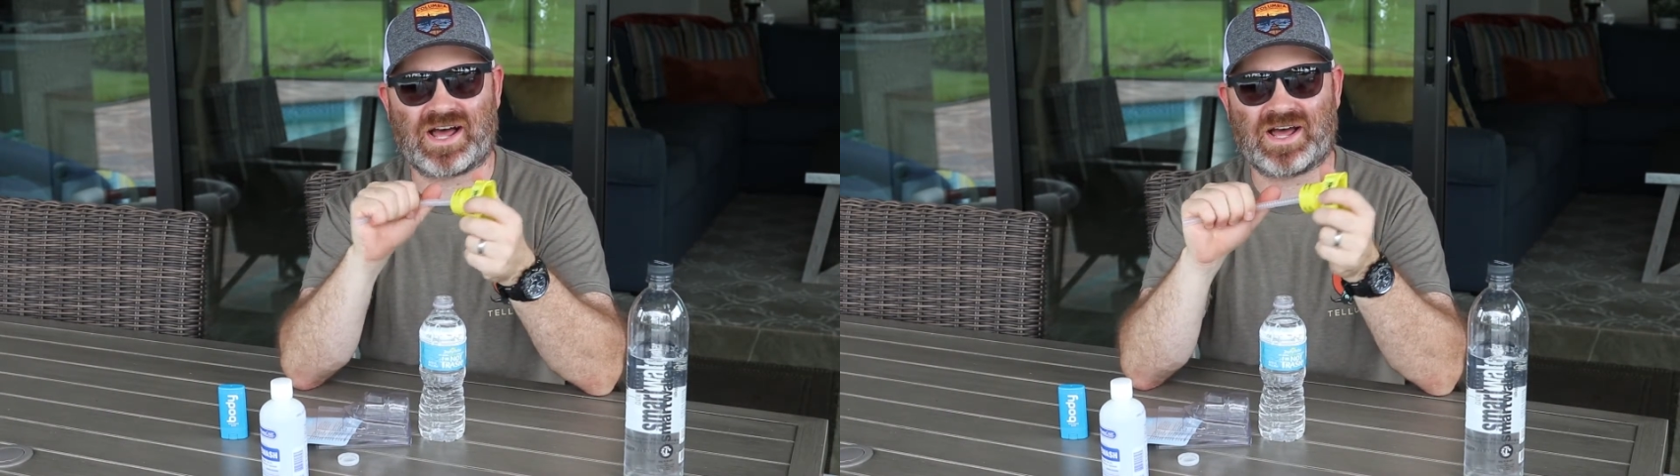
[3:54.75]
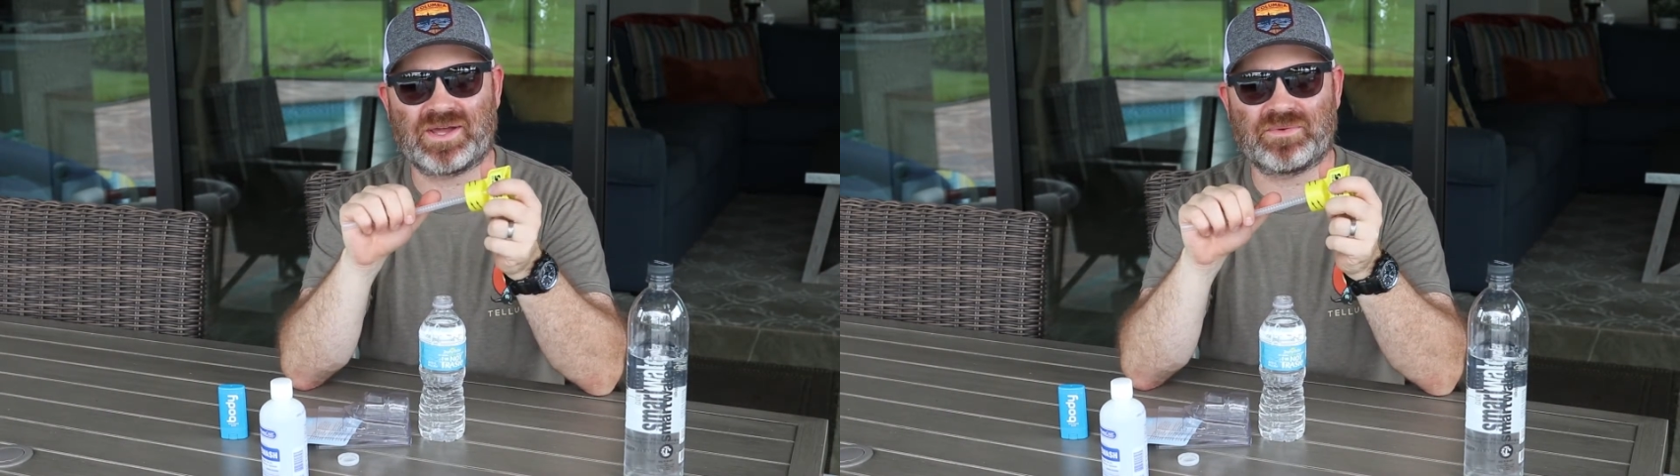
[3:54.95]

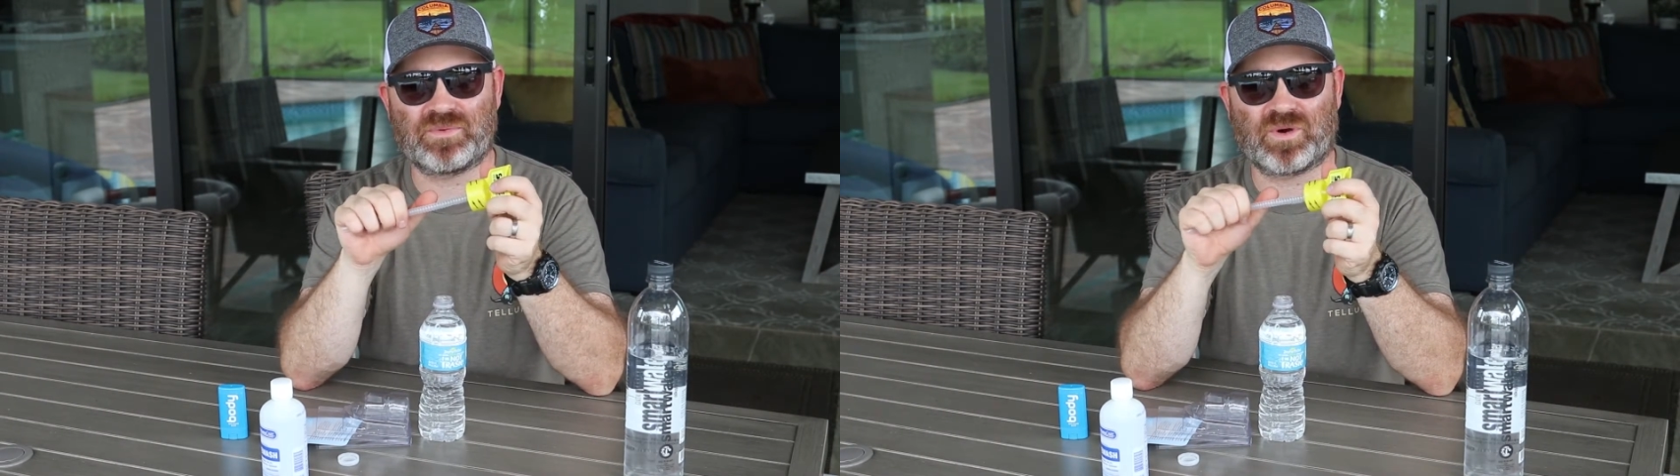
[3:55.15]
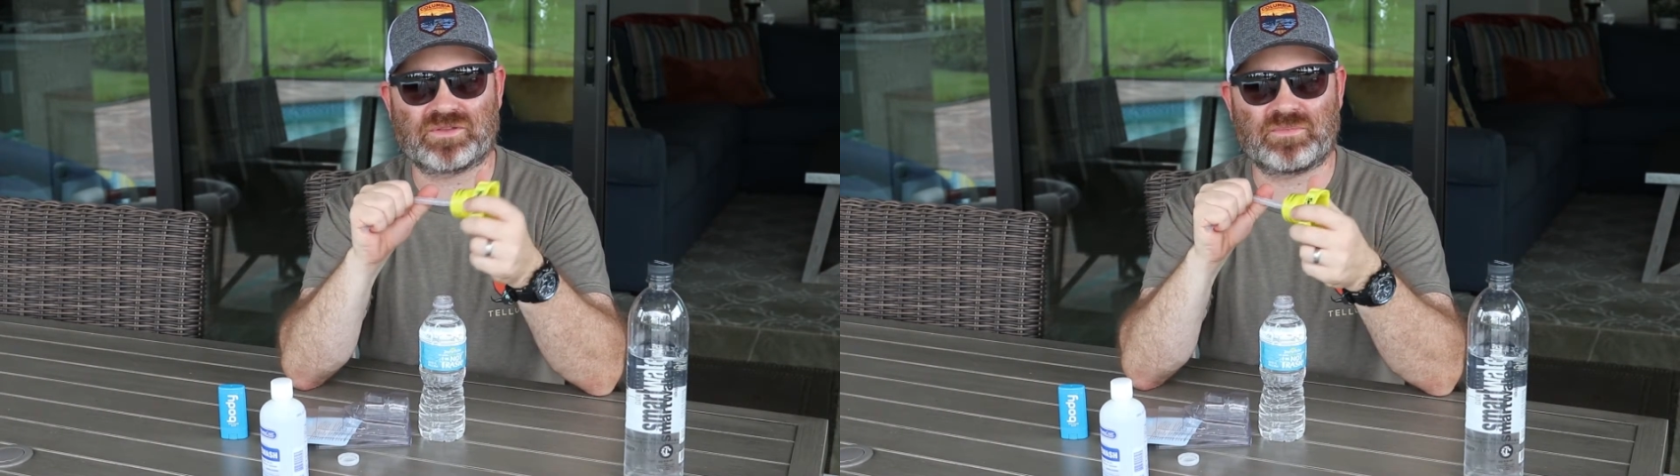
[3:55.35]
I
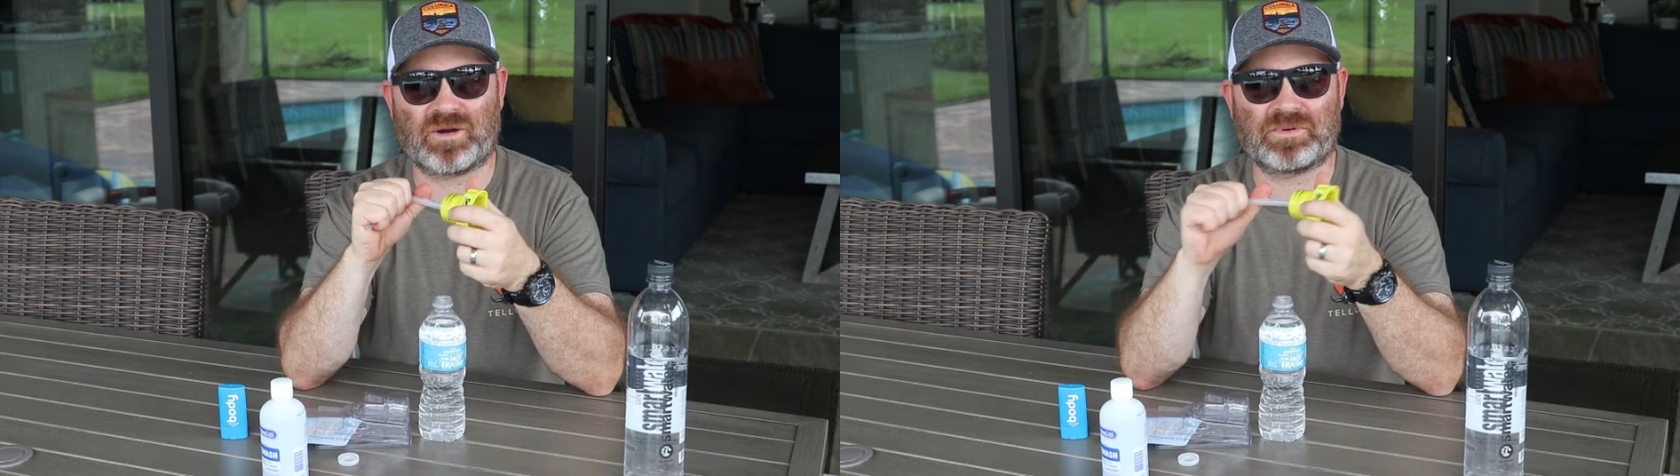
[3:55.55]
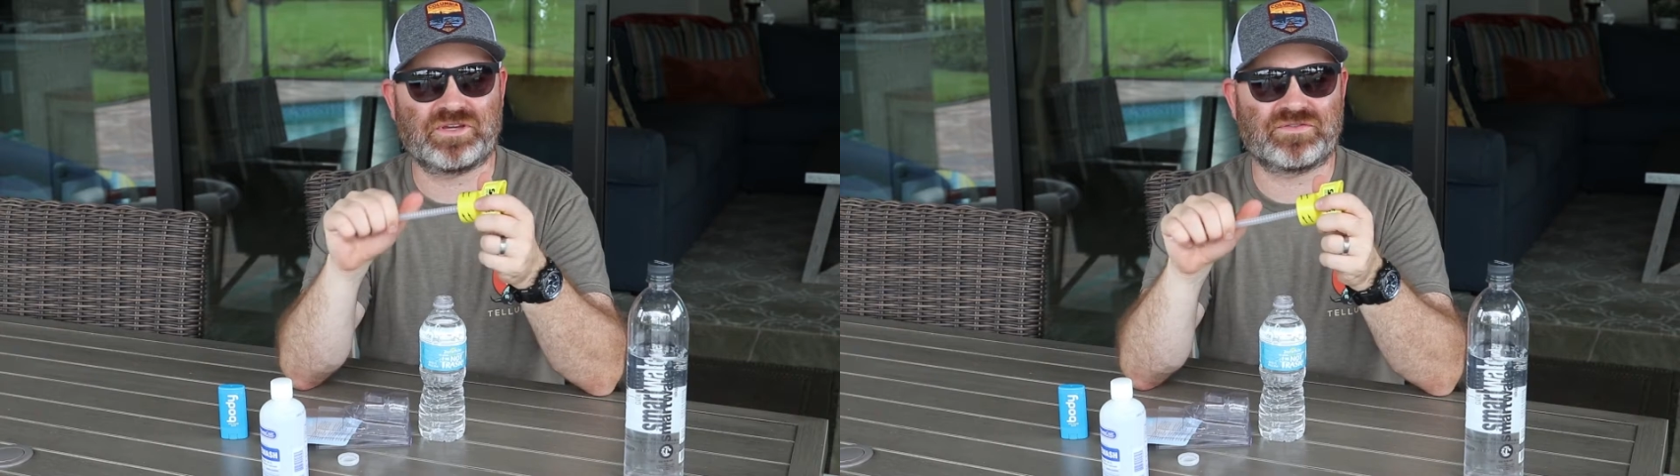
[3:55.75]
would work the
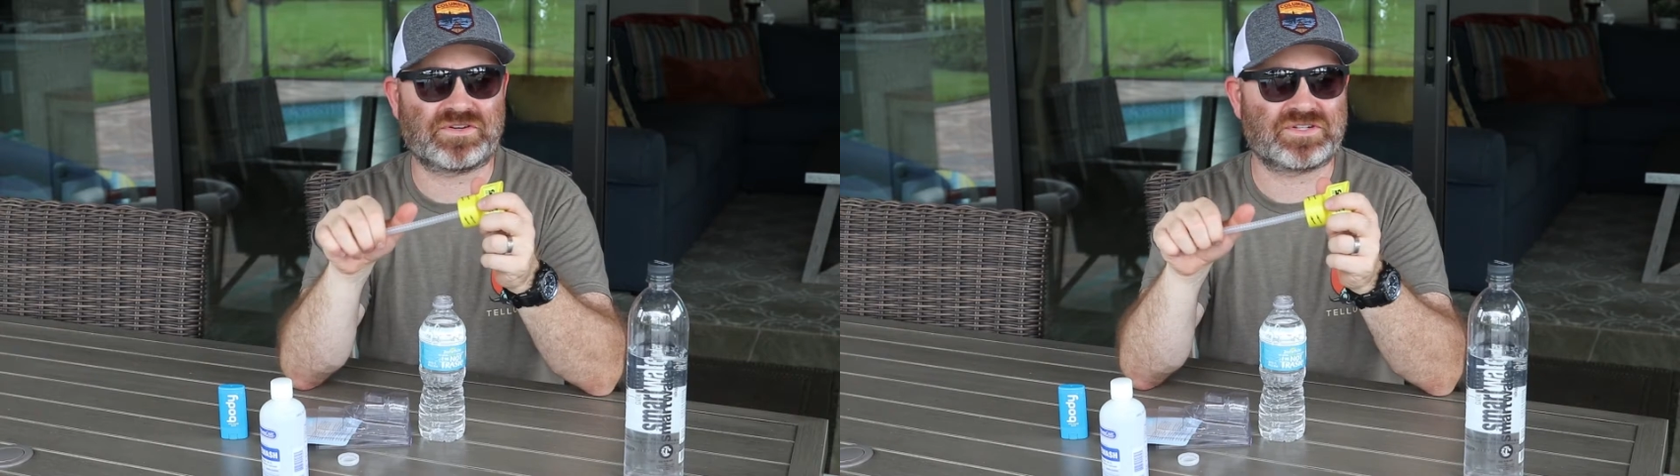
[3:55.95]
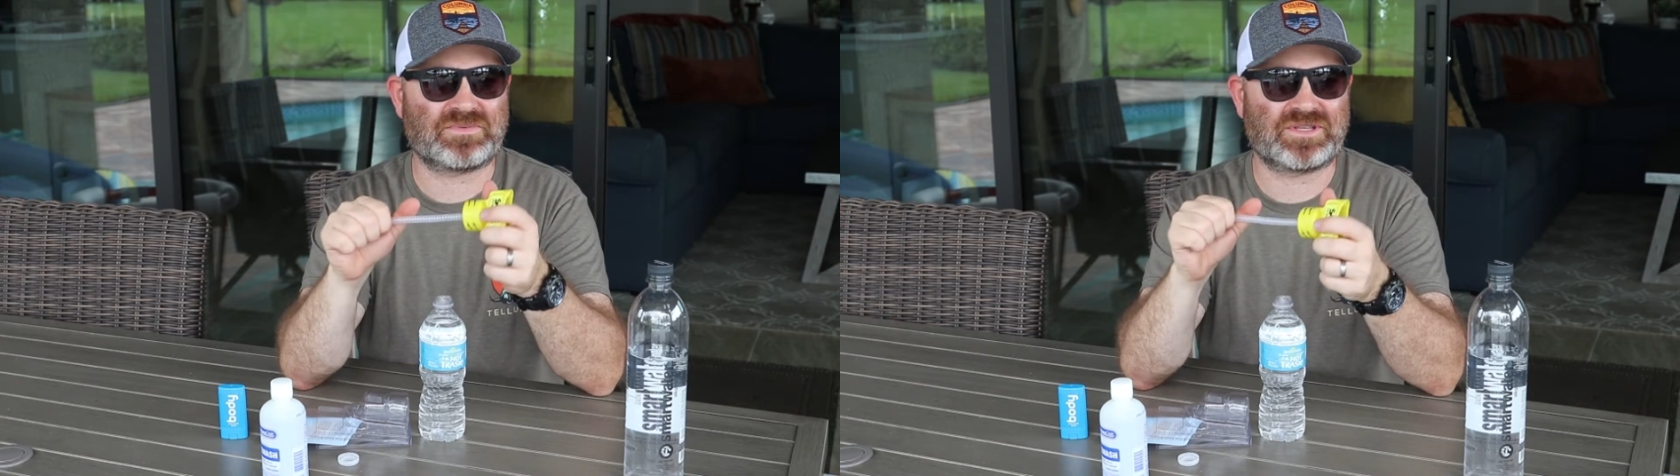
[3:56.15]
barbecue
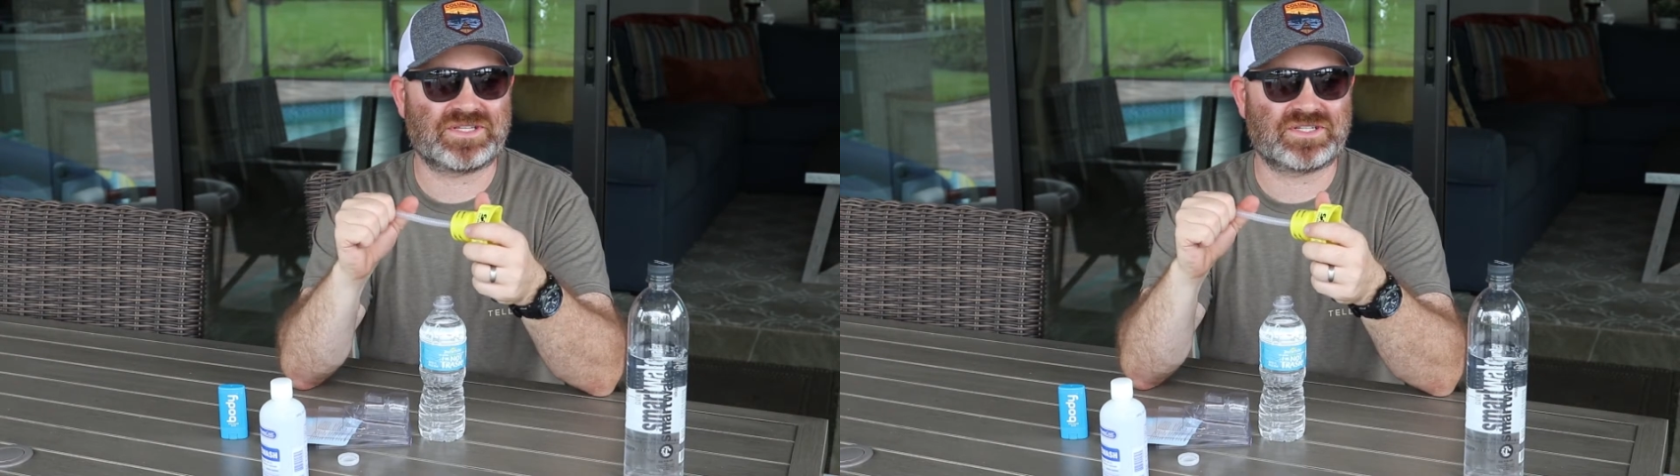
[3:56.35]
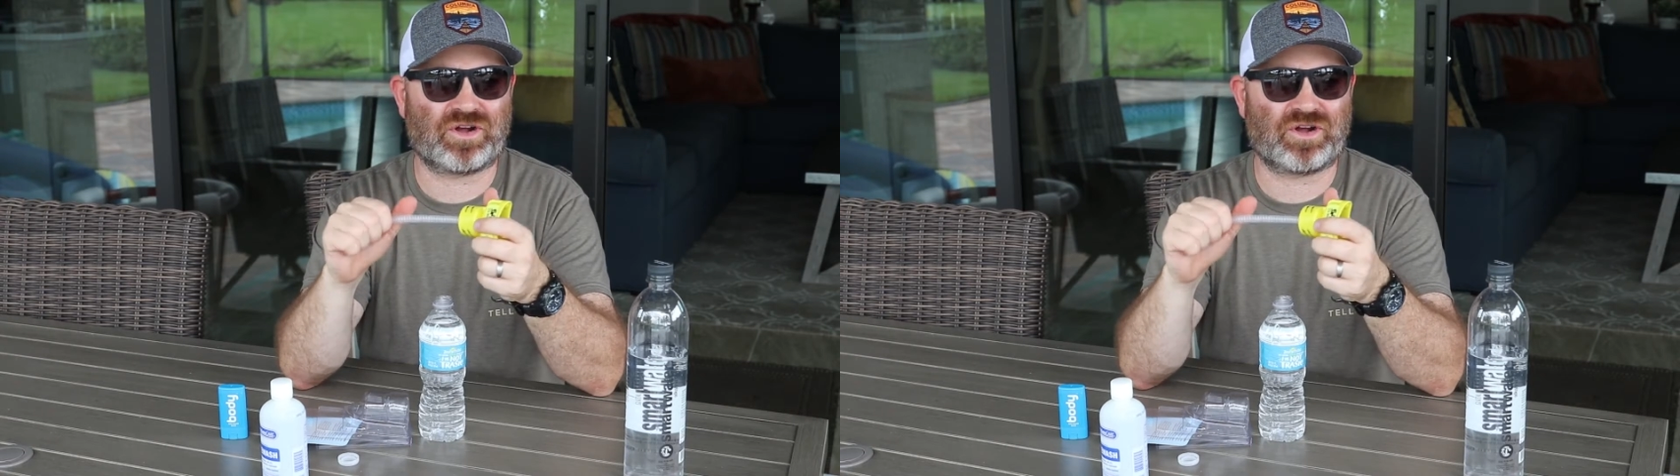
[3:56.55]
for some of these